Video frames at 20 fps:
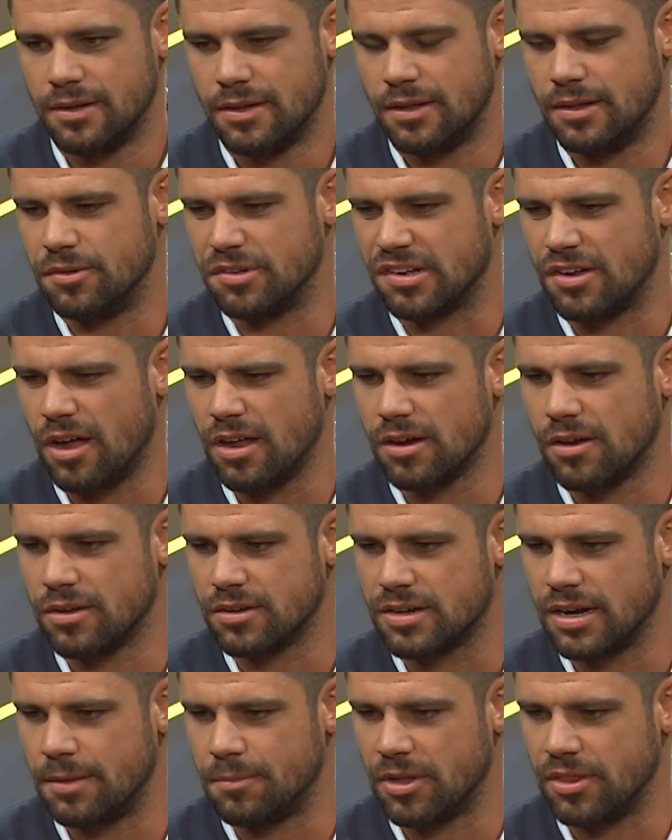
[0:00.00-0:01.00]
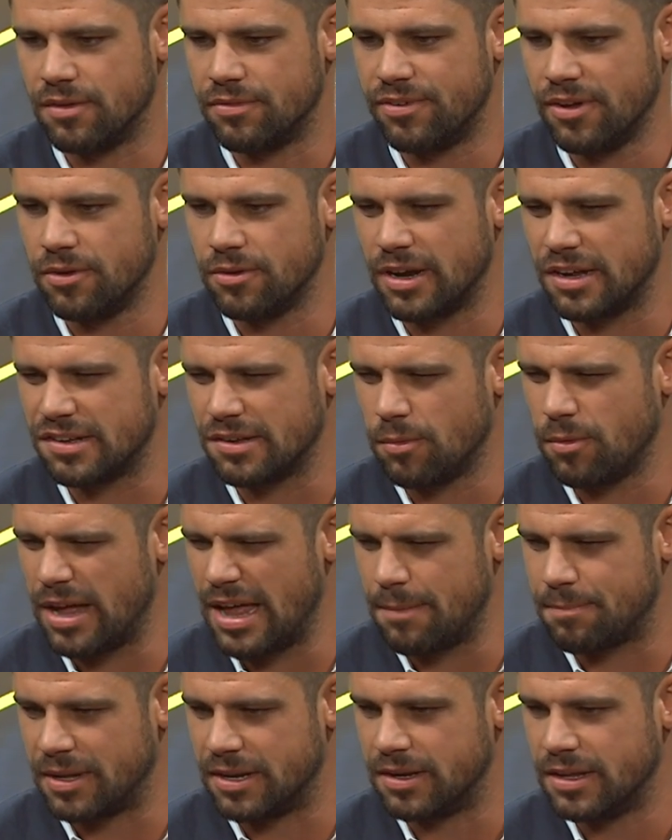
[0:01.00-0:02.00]
And he was gone a long time on the phone. I said, What
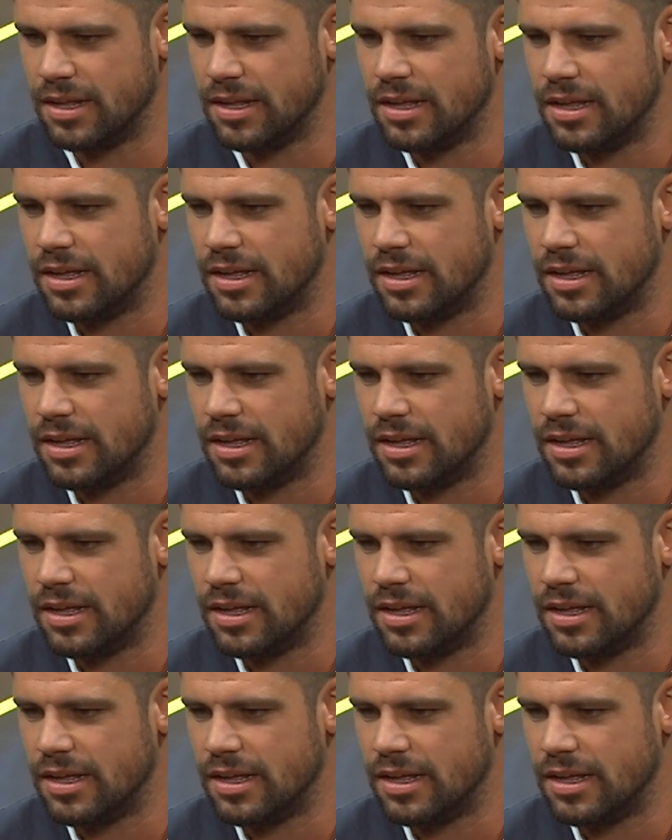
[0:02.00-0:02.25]
happened?